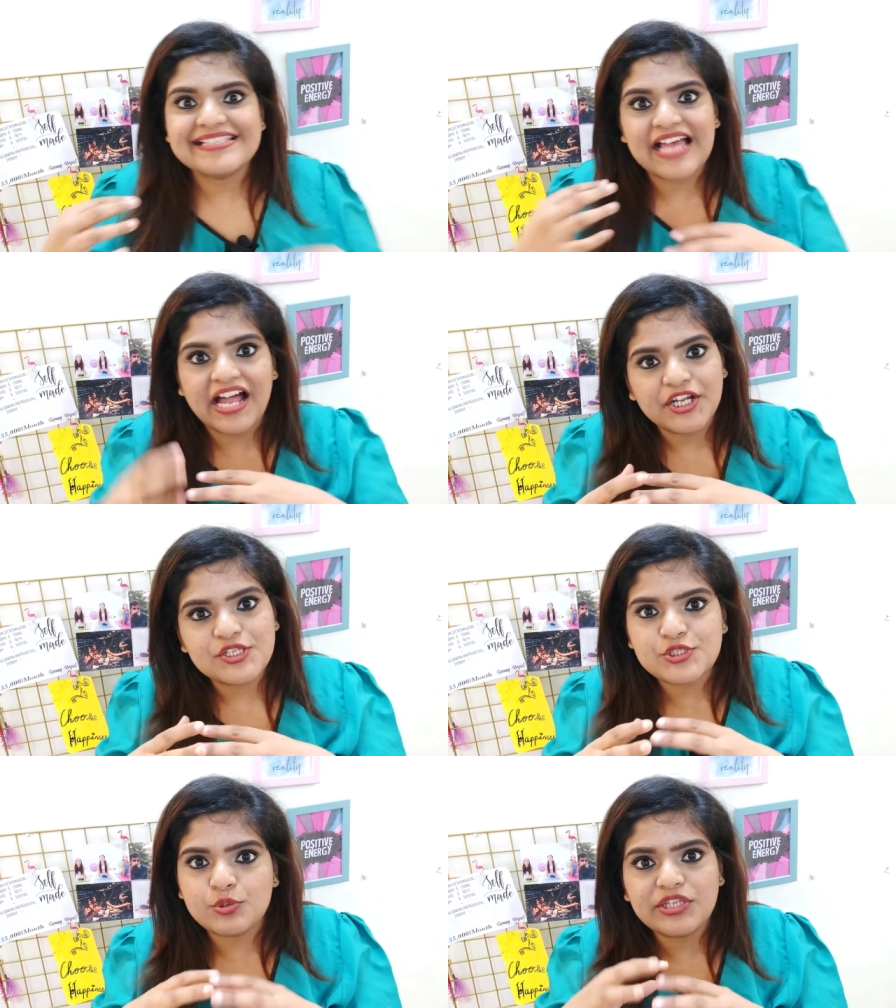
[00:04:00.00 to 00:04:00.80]
it's
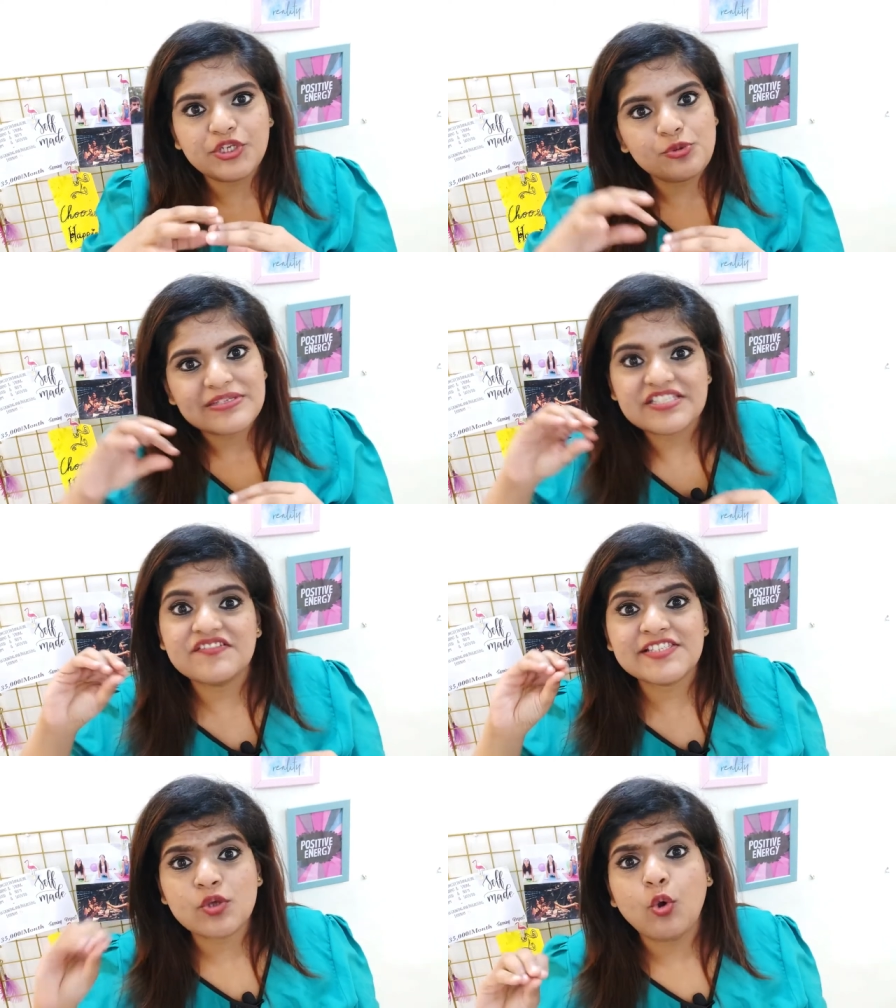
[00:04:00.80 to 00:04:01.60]
understood that you must
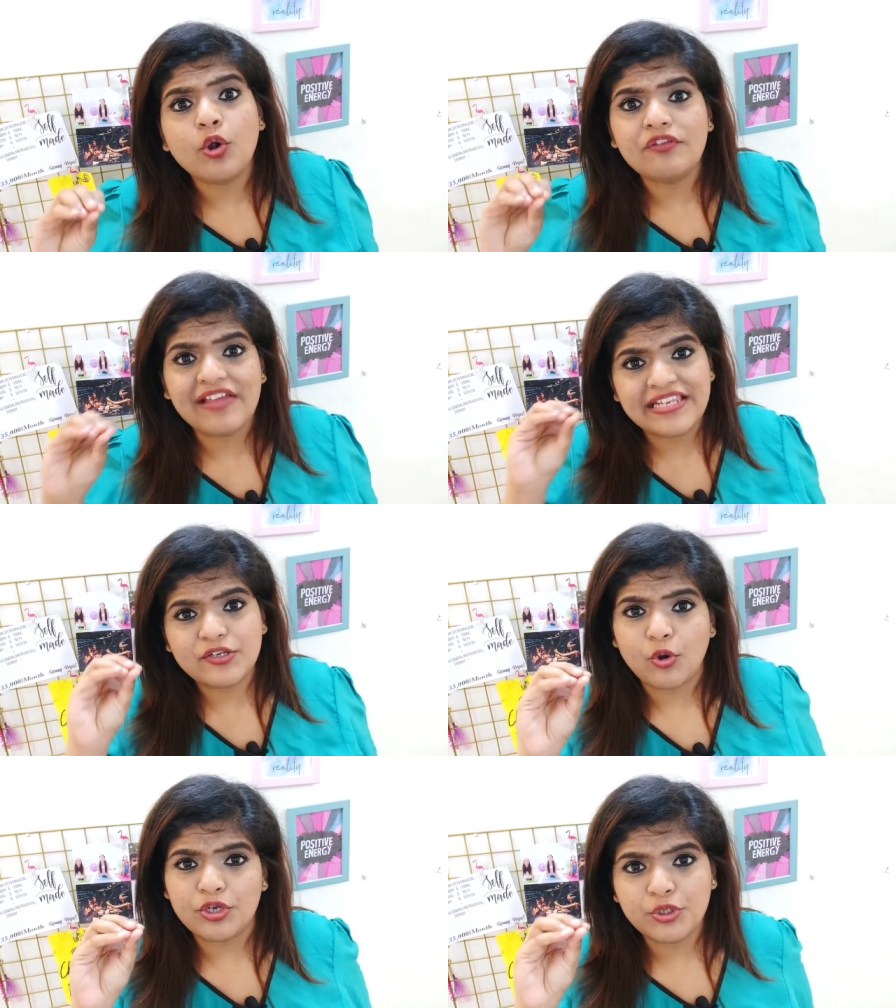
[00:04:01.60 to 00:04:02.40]
have scored well
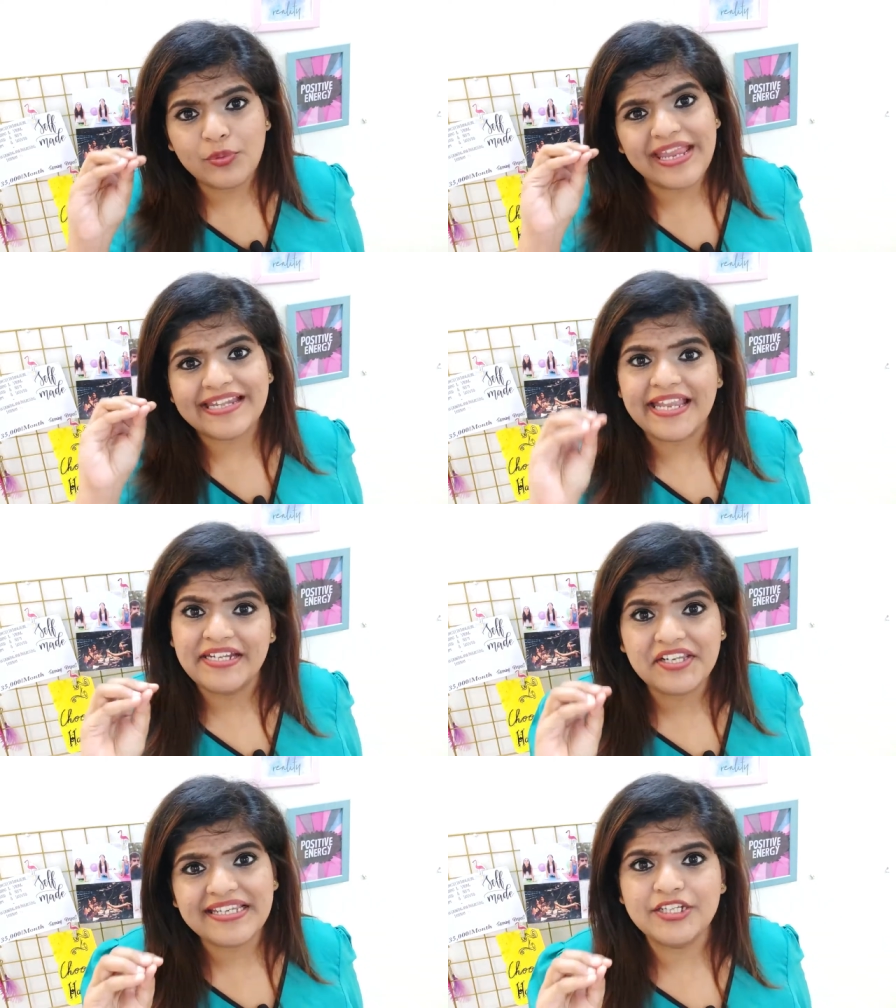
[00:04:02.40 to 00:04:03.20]
in order to get
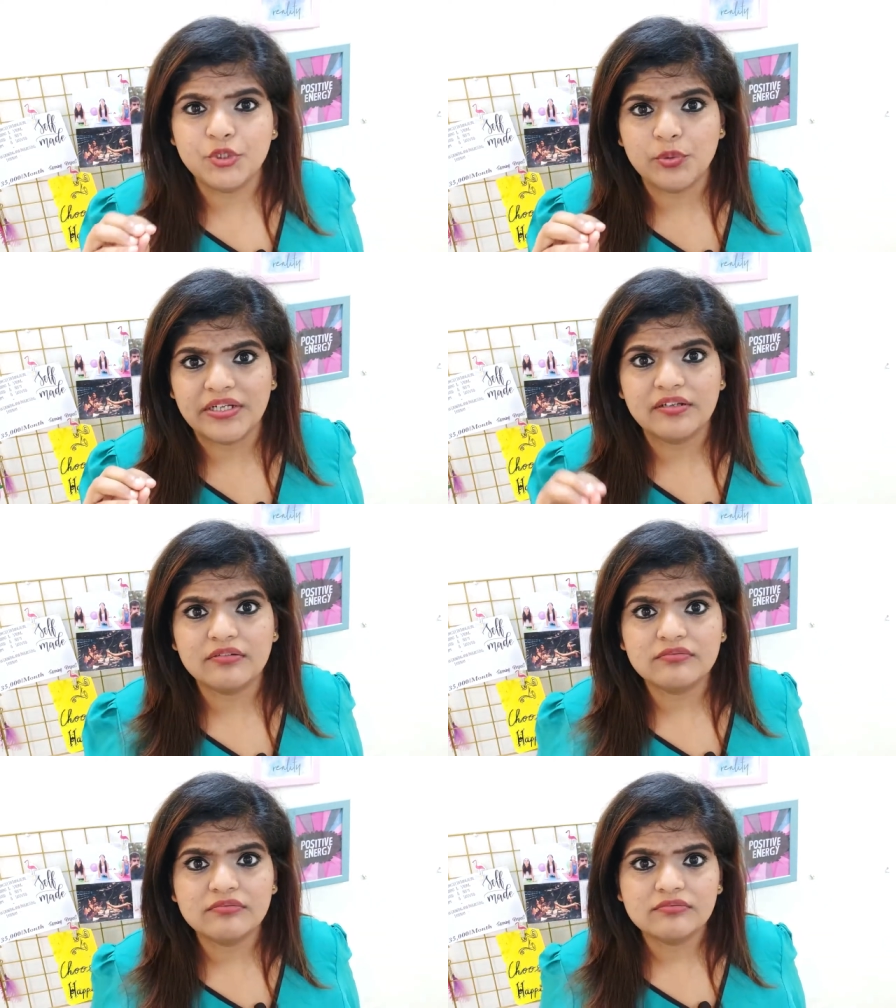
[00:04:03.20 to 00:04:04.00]
entry into it.